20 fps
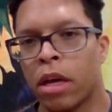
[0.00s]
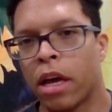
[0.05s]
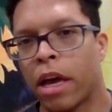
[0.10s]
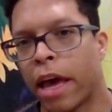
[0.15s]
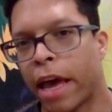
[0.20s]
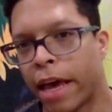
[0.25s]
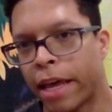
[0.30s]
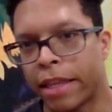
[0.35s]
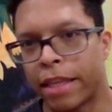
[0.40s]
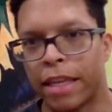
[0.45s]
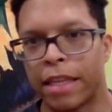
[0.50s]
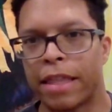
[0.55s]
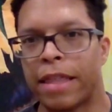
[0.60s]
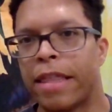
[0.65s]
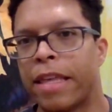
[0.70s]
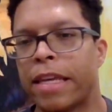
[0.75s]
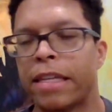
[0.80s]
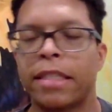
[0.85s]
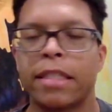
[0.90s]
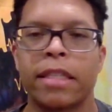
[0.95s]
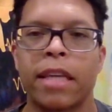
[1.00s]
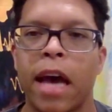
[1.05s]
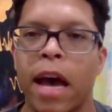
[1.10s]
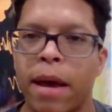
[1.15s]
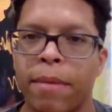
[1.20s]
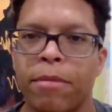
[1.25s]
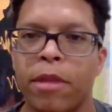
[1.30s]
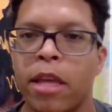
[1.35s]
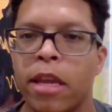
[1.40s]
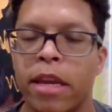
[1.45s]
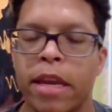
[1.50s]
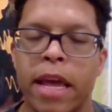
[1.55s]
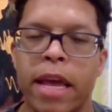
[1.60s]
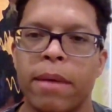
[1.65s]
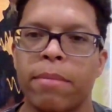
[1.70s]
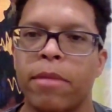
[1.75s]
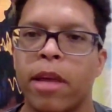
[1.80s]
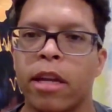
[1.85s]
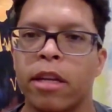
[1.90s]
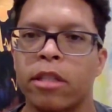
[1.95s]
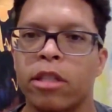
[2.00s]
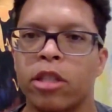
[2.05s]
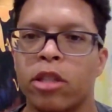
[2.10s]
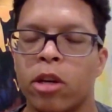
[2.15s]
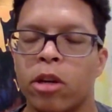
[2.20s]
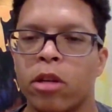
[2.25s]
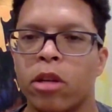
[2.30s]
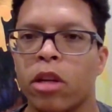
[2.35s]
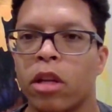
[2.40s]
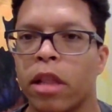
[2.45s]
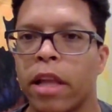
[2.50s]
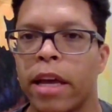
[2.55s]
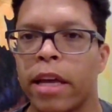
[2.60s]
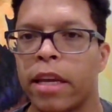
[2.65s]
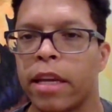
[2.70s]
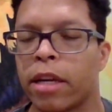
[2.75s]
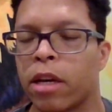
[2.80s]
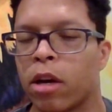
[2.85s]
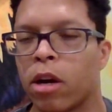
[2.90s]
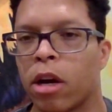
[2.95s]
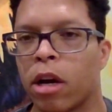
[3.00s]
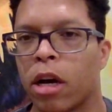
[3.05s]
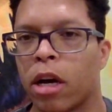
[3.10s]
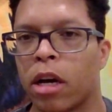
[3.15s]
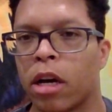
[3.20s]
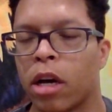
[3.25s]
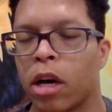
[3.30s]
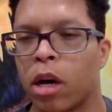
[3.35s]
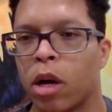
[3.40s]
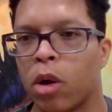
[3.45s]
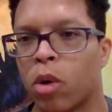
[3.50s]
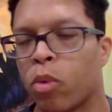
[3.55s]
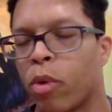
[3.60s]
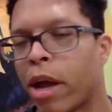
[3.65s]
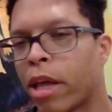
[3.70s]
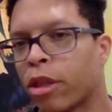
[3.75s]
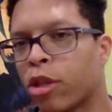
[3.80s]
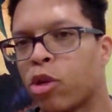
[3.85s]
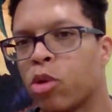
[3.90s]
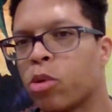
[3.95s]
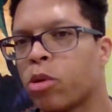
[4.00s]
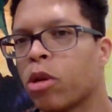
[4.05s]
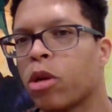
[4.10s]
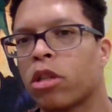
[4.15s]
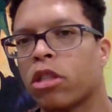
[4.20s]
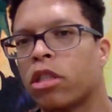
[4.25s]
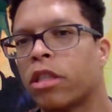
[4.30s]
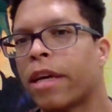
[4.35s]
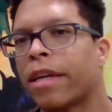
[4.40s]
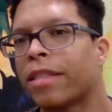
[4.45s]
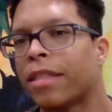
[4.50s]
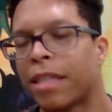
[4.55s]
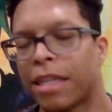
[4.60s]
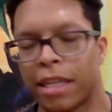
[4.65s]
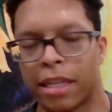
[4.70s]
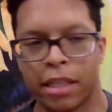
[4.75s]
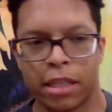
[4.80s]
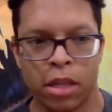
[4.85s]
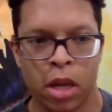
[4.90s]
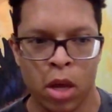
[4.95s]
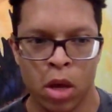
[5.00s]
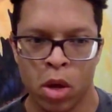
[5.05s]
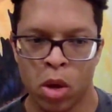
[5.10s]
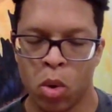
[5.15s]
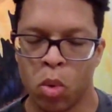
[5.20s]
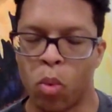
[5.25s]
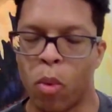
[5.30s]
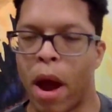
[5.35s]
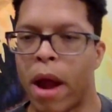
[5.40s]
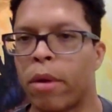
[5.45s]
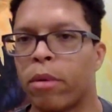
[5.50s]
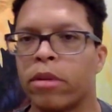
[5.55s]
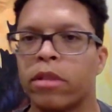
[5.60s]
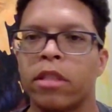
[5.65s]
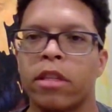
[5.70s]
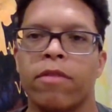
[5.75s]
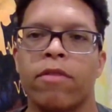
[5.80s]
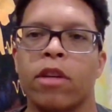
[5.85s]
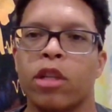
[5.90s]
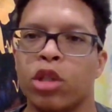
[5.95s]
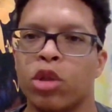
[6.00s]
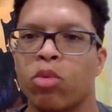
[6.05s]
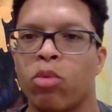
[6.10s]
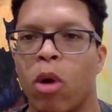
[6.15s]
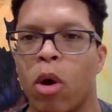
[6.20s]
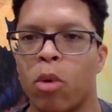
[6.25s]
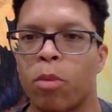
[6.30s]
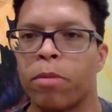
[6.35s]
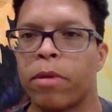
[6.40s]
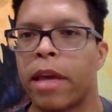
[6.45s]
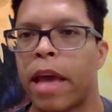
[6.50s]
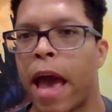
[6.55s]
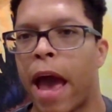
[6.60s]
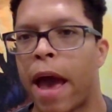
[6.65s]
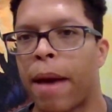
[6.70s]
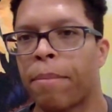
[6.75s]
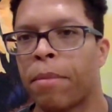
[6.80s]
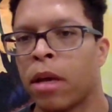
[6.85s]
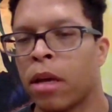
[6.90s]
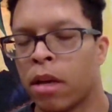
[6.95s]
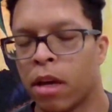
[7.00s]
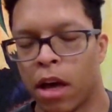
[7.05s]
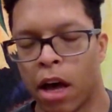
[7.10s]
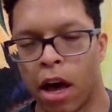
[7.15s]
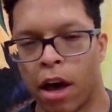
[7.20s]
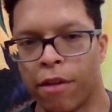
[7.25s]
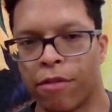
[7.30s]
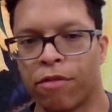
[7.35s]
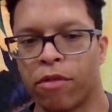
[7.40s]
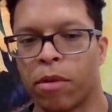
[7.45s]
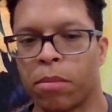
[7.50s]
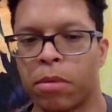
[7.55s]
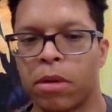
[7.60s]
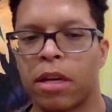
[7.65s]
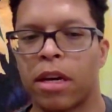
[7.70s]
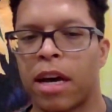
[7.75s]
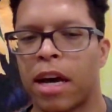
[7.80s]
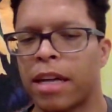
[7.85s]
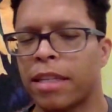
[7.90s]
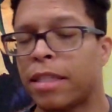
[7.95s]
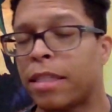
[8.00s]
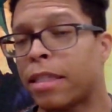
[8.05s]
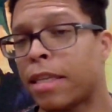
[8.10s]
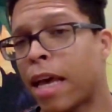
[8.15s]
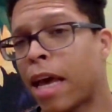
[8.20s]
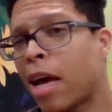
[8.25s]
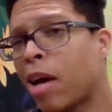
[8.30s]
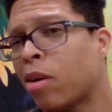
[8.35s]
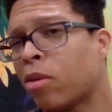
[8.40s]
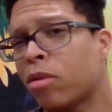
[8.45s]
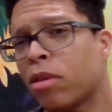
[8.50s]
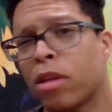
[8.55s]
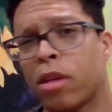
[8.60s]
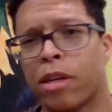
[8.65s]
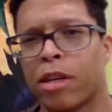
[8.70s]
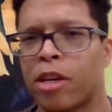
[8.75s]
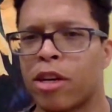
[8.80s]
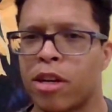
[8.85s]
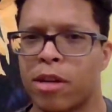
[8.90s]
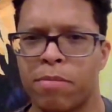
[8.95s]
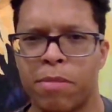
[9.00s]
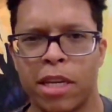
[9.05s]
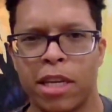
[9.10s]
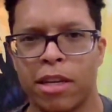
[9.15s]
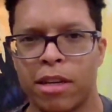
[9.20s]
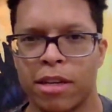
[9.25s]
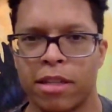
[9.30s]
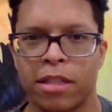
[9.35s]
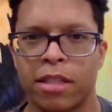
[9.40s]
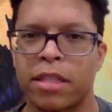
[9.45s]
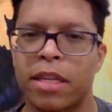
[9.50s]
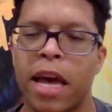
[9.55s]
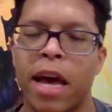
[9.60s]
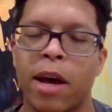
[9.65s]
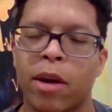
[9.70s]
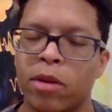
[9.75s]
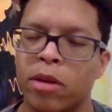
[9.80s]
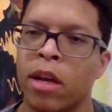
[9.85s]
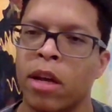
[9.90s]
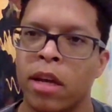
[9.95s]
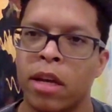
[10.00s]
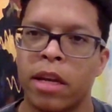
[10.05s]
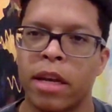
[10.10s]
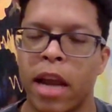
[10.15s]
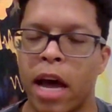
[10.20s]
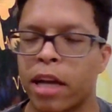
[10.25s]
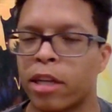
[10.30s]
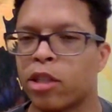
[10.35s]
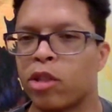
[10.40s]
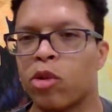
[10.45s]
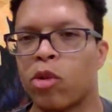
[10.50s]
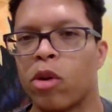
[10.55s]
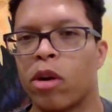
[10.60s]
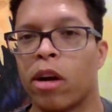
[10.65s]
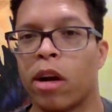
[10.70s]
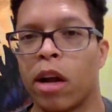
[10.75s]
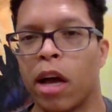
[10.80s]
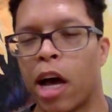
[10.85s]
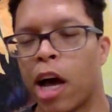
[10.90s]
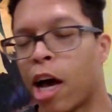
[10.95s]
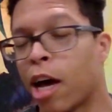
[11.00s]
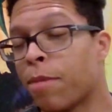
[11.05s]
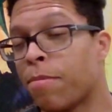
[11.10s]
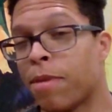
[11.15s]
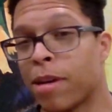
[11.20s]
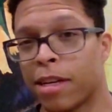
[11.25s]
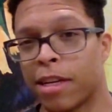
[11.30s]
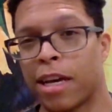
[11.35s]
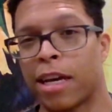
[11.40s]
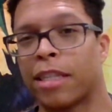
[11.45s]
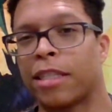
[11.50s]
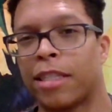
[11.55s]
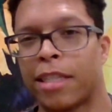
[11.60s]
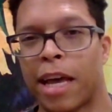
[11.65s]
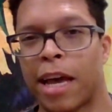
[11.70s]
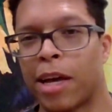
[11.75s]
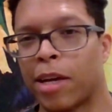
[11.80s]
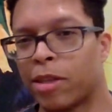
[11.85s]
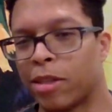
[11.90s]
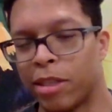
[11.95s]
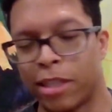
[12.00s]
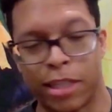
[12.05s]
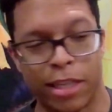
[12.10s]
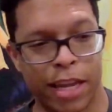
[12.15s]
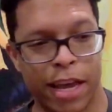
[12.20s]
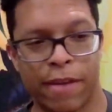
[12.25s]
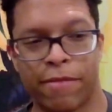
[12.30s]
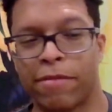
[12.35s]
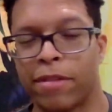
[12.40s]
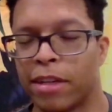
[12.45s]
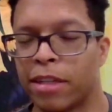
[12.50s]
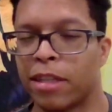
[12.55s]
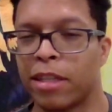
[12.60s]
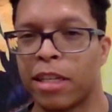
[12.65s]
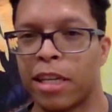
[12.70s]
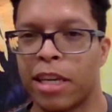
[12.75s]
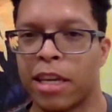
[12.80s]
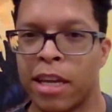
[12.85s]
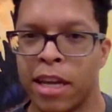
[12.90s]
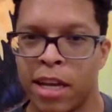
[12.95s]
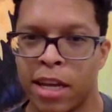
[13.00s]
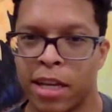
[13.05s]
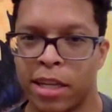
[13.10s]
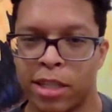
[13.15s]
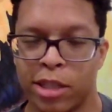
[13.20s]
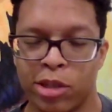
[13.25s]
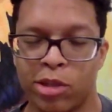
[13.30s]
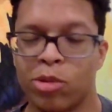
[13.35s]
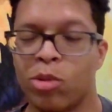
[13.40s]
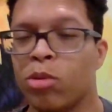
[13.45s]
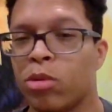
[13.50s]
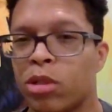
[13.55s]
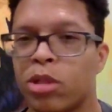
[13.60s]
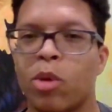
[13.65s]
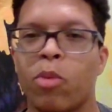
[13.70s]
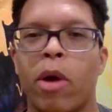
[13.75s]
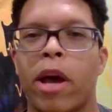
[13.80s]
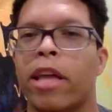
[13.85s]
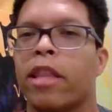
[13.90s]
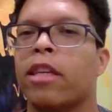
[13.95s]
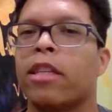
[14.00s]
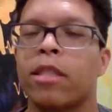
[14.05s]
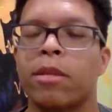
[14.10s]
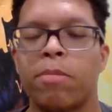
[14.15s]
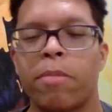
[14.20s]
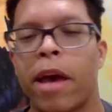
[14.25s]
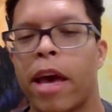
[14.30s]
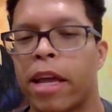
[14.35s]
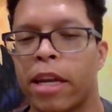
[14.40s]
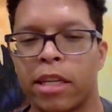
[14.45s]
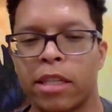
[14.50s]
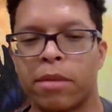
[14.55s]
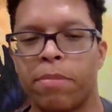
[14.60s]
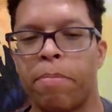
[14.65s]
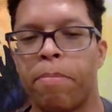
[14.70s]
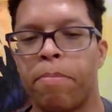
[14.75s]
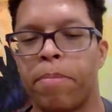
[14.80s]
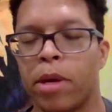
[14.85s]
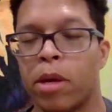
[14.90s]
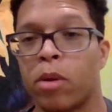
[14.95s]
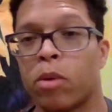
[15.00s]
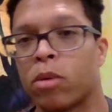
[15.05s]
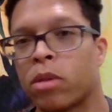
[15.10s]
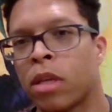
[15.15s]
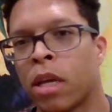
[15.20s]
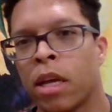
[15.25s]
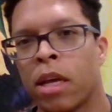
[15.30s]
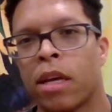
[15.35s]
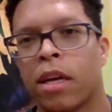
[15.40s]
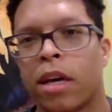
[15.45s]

And this time, the name that is circulating uh, around the New York Jets is wide receiver Jerome Kapp uh, from Kutztown. Could be Cutstown, not sure, uh, but Cutstown definitely suits the way this man is built.